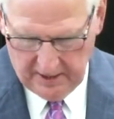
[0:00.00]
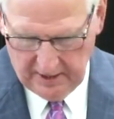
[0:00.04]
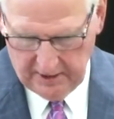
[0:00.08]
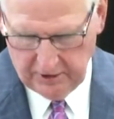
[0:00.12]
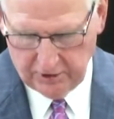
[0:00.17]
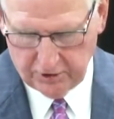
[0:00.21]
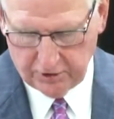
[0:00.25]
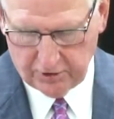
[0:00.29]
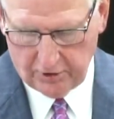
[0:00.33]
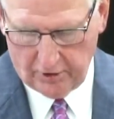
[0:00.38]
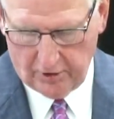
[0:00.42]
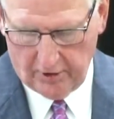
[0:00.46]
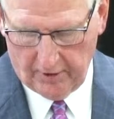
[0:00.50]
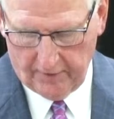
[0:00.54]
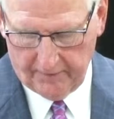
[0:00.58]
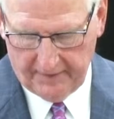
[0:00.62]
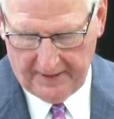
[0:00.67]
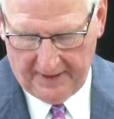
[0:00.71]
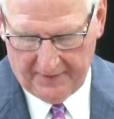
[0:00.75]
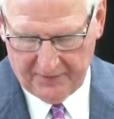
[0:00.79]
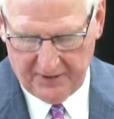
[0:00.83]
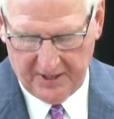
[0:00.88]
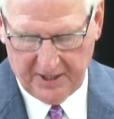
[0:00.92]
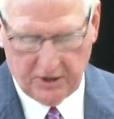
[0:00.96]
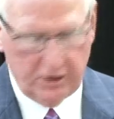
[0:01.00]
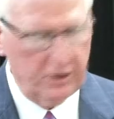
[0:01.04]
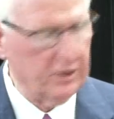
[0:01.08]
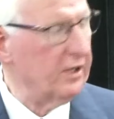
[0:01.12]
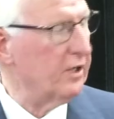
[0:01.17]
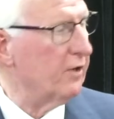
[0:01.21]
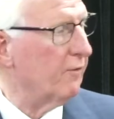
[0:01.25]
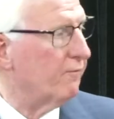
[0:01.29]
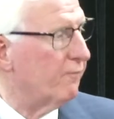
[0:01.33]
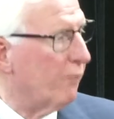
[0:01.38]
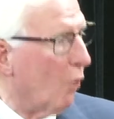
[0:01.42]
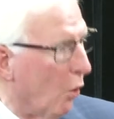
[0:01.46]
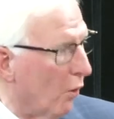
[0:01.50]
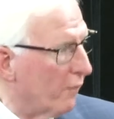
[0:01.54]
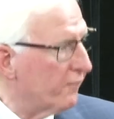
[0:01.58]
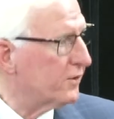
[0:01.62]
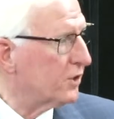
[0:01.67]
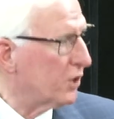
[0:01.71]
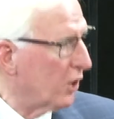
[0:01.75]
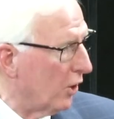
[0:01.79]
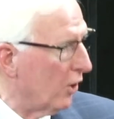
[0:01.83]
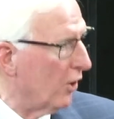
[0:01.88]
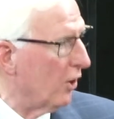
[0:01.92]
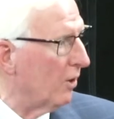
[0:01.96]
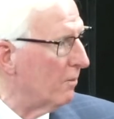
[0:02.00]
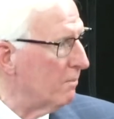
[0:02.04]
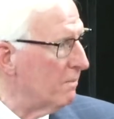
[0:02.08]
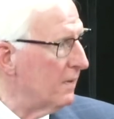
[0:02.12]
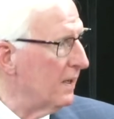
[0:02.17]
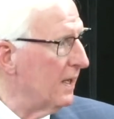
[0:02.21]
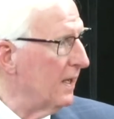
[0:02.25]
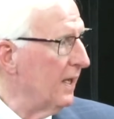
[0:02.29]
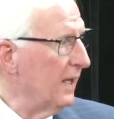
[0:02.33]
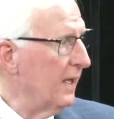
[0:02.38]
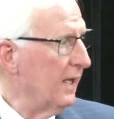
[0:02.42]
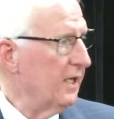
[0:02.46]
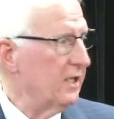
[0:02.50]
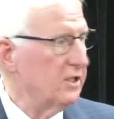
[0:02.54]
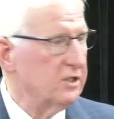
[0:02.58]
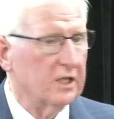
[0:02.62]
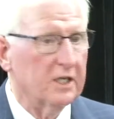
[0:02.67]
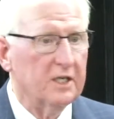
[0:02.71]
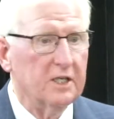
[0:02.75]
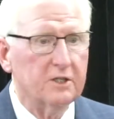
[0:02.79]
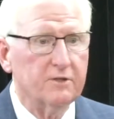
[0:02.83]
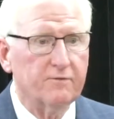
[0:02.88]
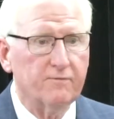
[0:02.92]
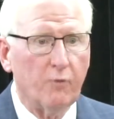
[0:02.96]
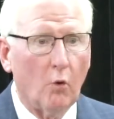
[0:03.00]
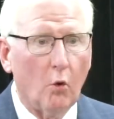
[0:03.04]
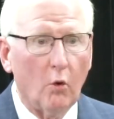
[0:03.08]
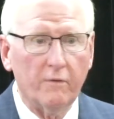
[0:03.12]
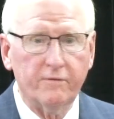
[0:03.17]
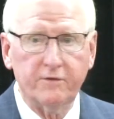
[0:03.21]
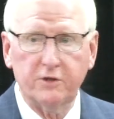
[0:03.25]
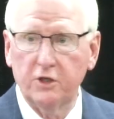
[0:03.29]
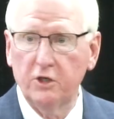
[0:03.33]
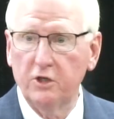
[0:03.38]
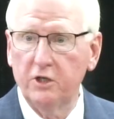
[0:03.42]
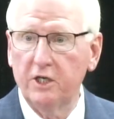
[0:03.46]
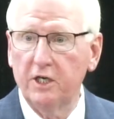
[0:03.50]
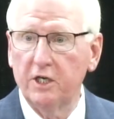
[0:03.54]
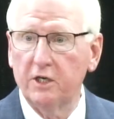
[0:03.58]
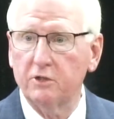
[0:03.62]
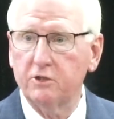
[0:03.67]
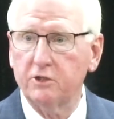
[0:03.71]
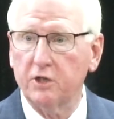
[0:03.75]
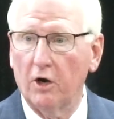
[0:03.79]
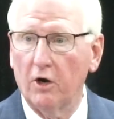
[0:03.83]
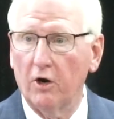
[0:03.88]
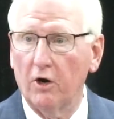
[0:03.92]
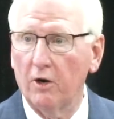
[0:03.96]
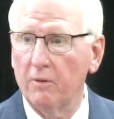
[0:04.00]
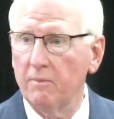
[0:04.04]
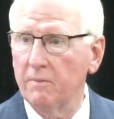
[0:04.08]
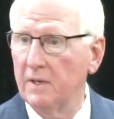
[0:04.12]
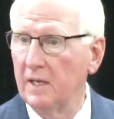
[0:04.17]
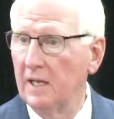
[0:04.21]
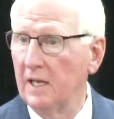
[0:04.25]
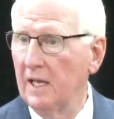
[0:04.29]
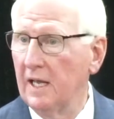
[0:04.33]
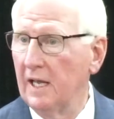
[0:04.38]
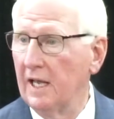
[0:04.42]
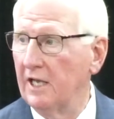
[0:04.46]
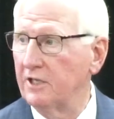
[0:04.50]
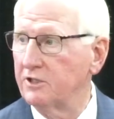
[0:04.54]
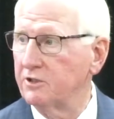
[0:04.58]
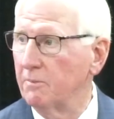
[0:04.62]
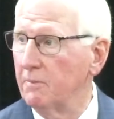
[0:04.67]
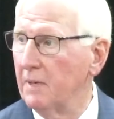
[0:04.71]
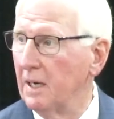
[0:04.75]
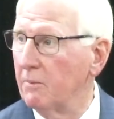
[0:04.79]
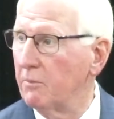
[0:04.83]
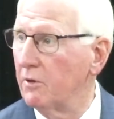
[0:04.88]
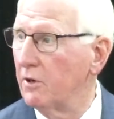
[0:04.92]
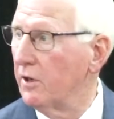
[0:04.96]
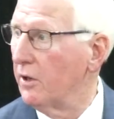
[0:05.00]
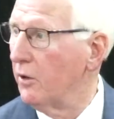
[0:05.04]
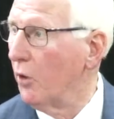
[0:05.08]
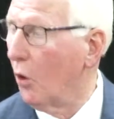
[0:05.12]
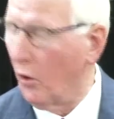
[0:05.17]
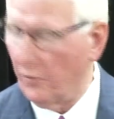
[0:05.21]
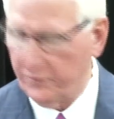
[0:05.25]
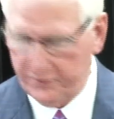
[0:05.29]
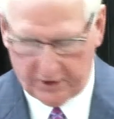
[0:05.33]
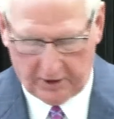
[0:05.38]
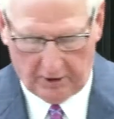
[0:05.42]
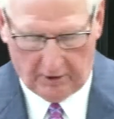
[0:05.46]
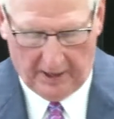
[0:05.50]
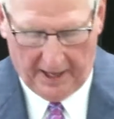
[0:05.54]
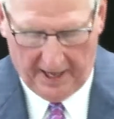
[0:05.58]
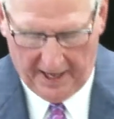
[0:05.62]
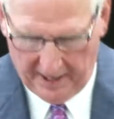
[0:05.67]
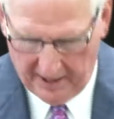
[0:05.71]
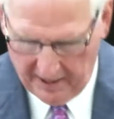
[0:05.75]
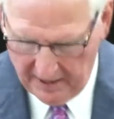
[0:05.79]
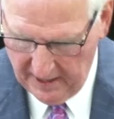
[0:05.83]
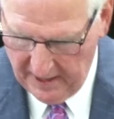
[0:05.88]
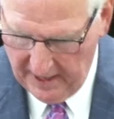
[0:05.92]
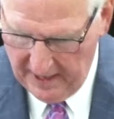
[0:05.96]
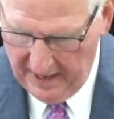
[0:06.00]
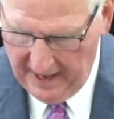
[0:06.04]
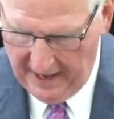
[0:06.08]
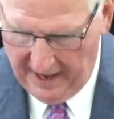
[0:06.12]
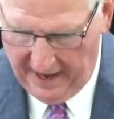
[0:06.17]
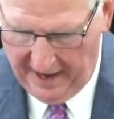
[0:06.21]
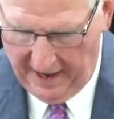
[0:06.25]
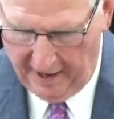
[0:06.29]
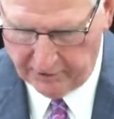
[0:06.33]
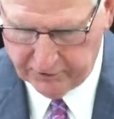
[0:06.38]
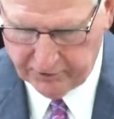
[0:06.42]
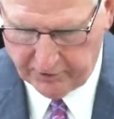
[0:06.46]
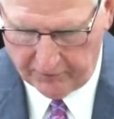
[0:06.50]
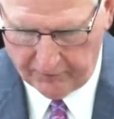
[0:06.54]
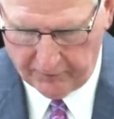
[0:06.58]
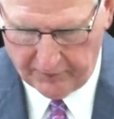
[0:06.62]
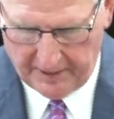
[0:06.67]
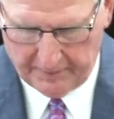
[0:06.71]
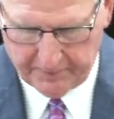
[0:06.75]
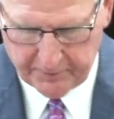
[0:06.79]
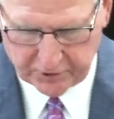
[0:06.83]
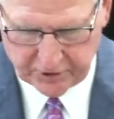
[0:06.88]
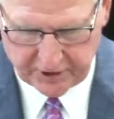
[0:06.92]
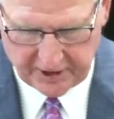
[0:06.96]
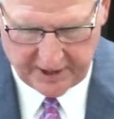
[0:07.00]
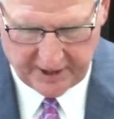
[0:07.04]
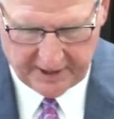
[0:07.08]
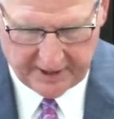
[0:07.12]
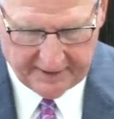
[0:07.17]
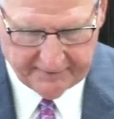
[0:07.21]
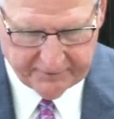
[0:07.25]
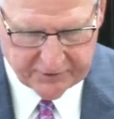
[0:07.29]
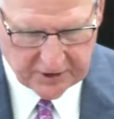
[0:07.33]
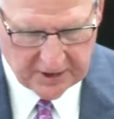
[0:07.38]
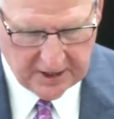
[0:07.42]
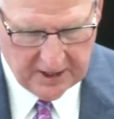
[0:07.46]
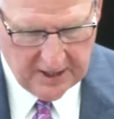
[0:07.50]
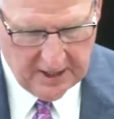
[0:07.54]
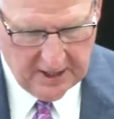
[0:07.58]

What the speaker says: He served, I think, in his fourth term. He's in his fourth two-year term as a member of the North Carolina House of Representatives.